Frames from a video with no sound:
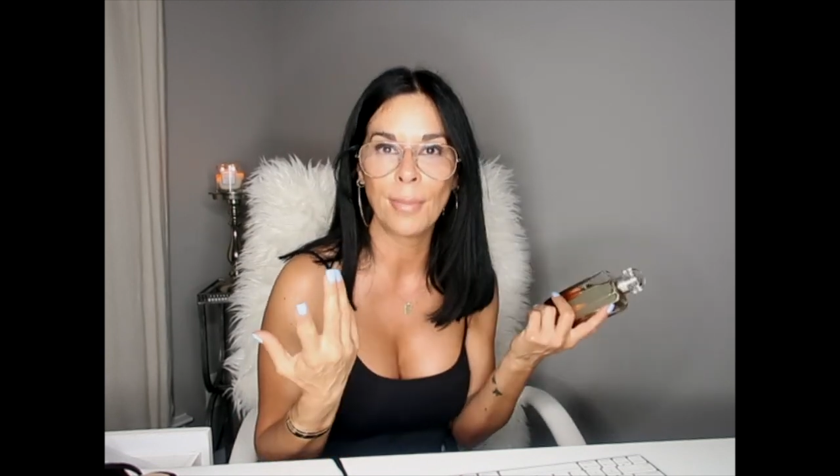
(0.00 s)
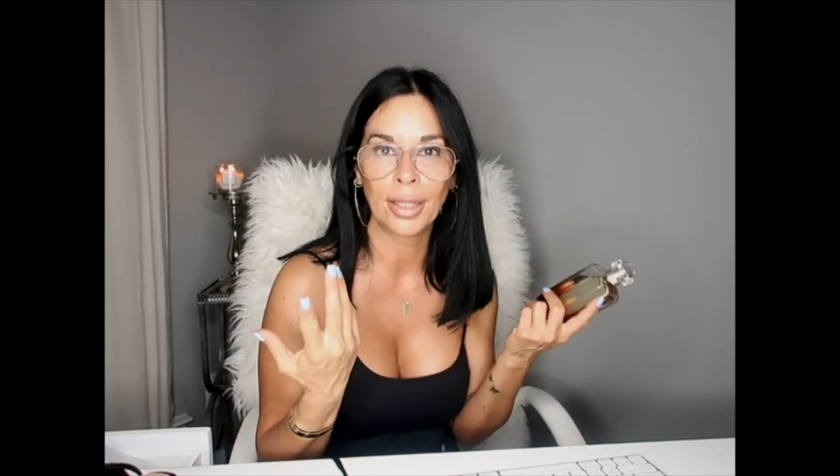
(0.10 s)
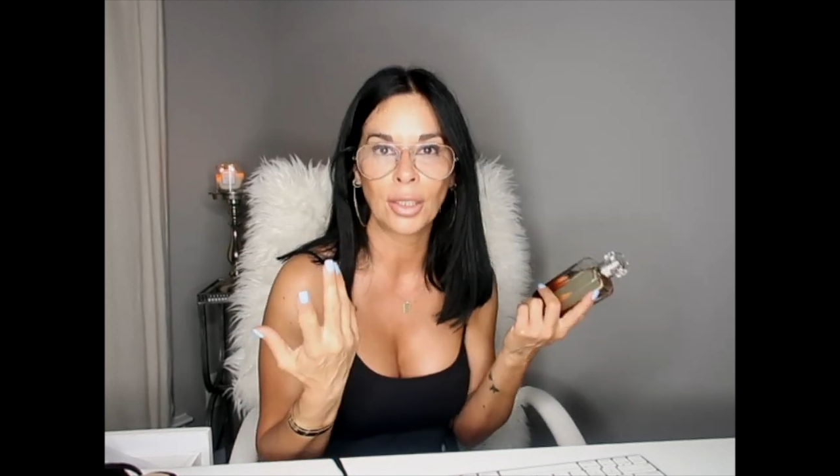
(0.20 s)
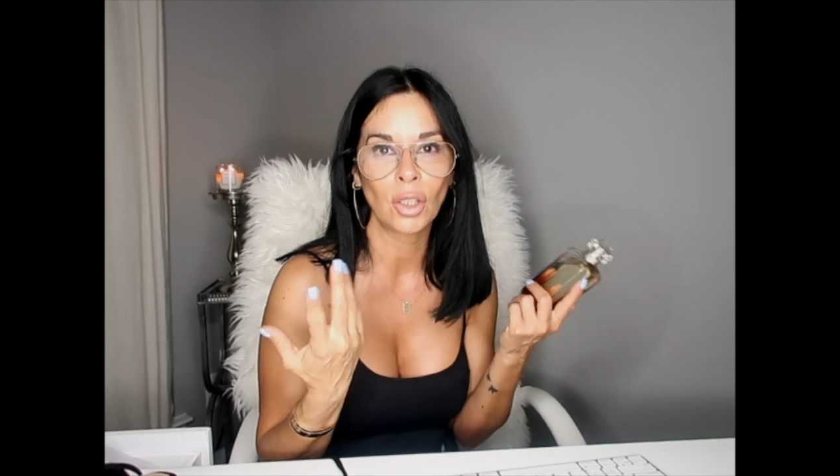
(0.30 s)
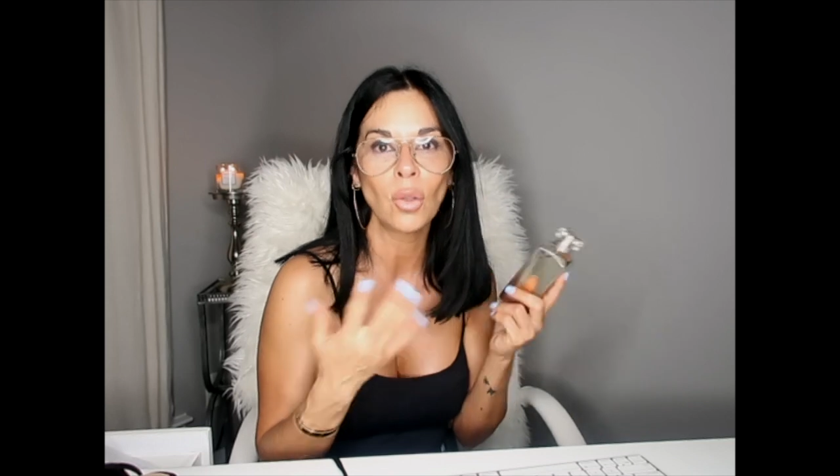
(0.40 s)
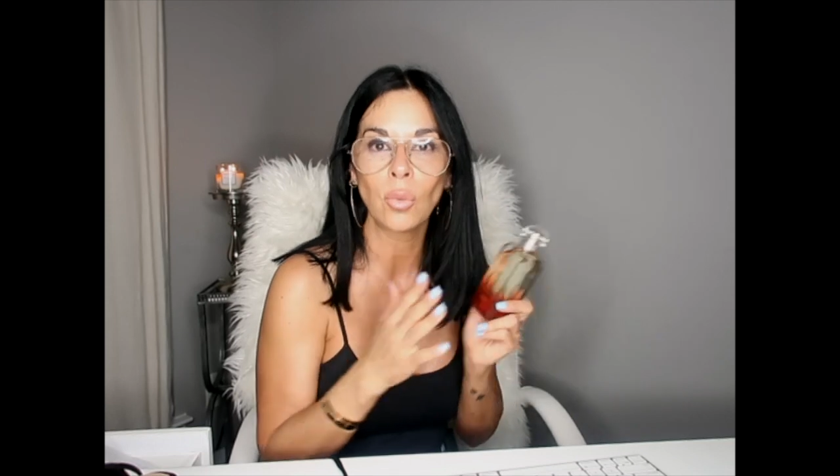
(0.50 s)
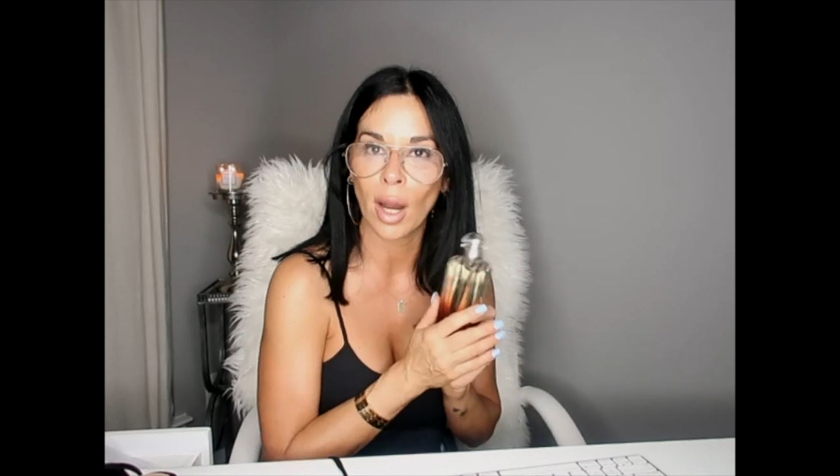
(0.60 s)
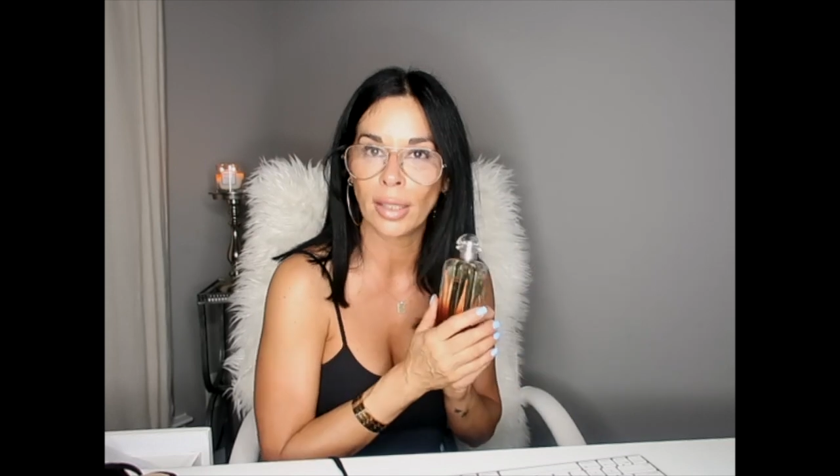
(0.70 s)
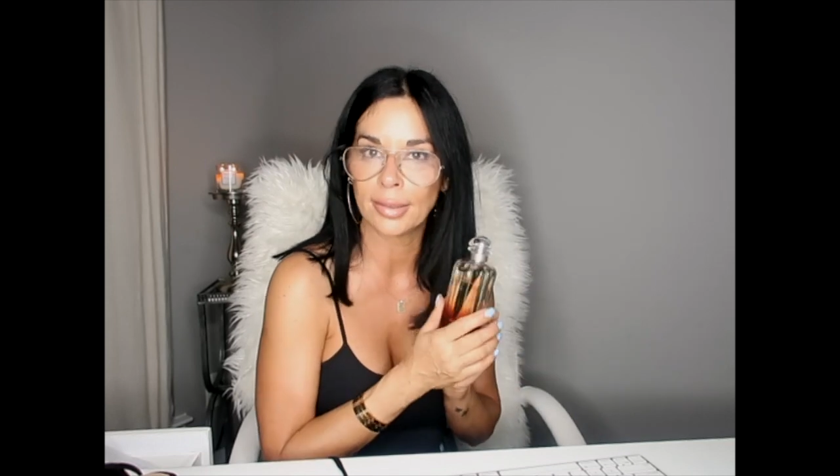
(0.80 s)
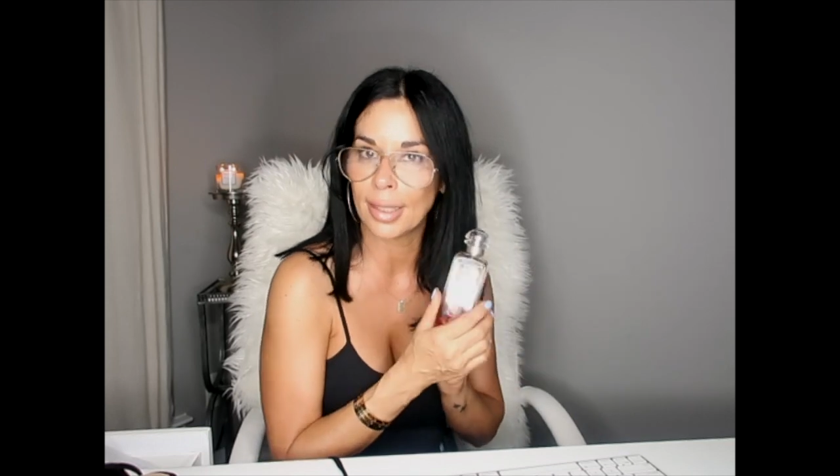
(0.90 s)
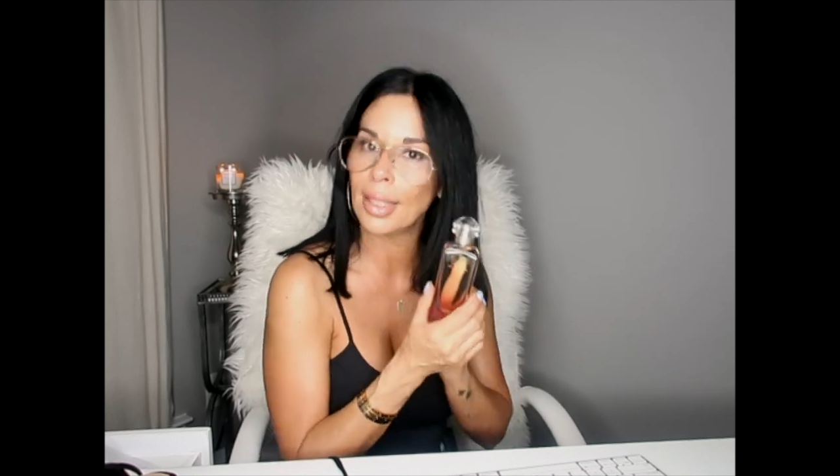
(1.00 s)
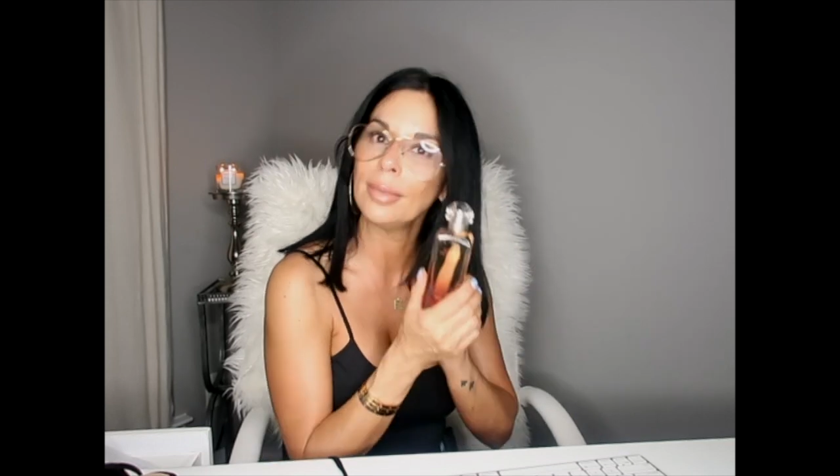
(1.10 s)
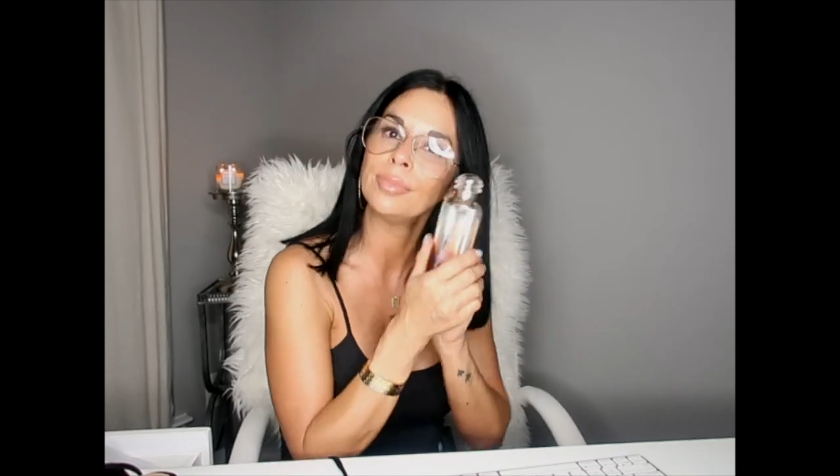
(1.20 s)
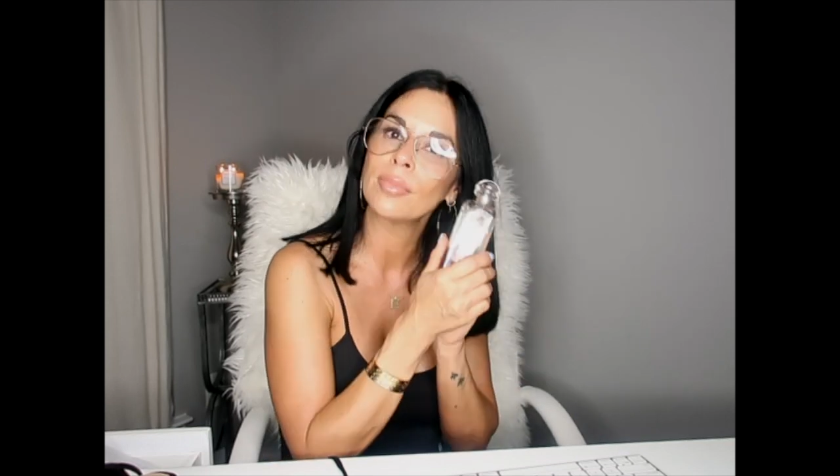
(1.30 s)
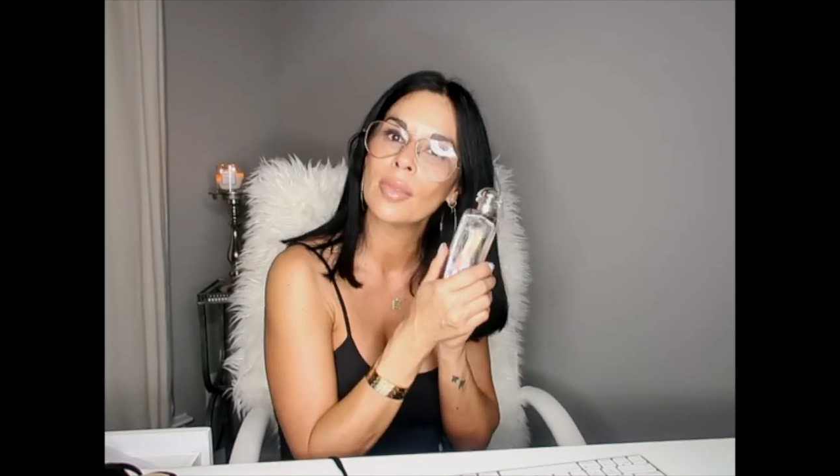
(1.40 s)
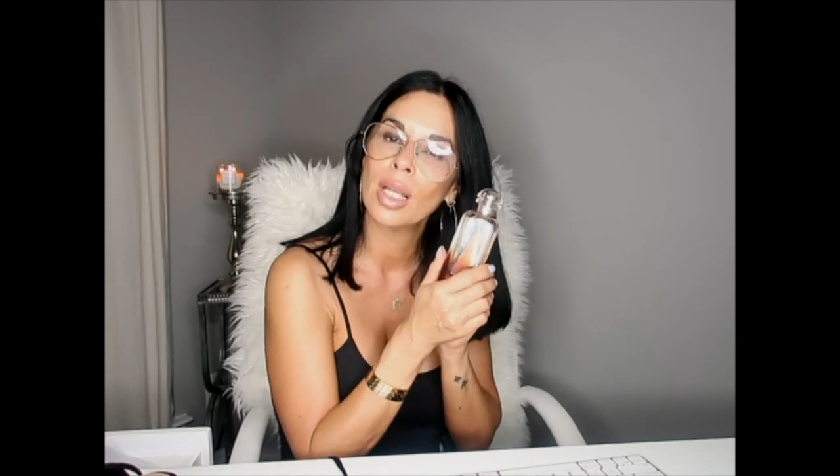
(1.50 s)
my girl Rhonda,